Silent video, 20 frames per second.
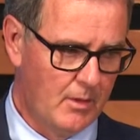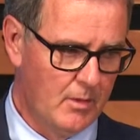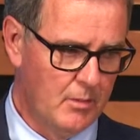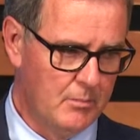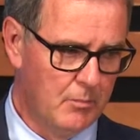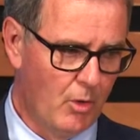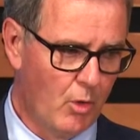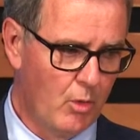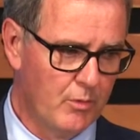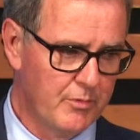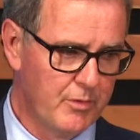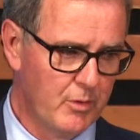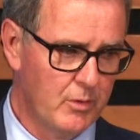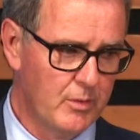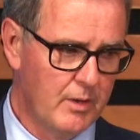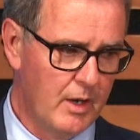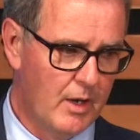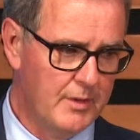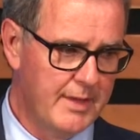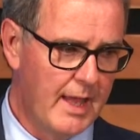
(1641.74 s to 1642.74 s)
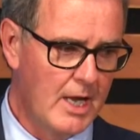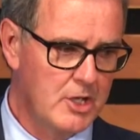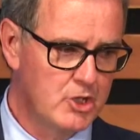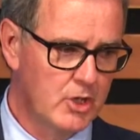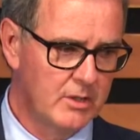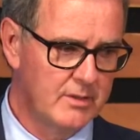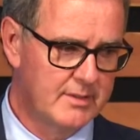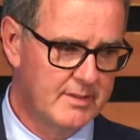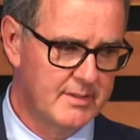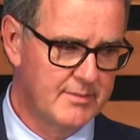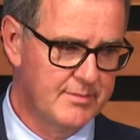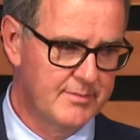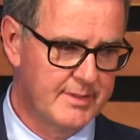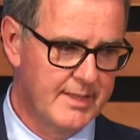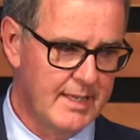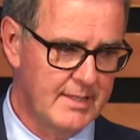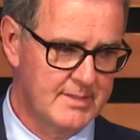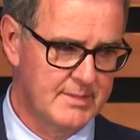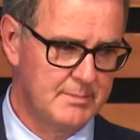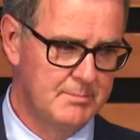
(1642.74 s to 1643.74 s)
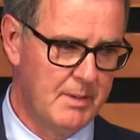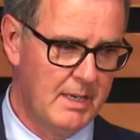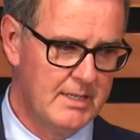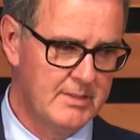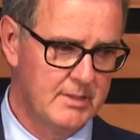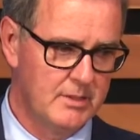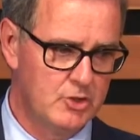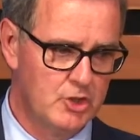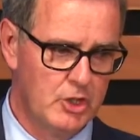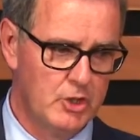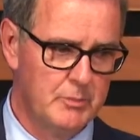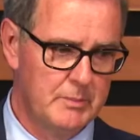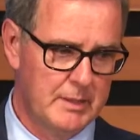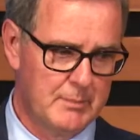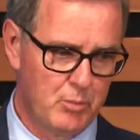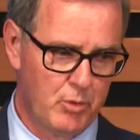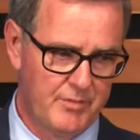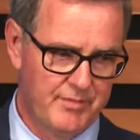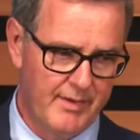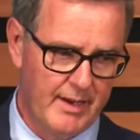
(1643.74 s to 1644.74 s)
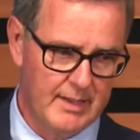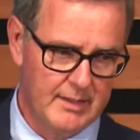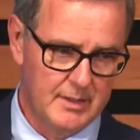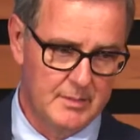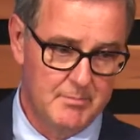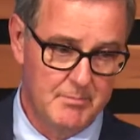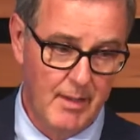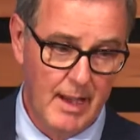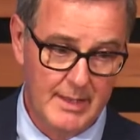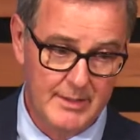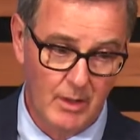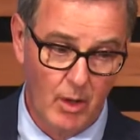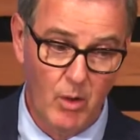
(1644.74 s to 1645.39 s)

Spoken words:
Moreover, an adjunctive test based on genomic profiling might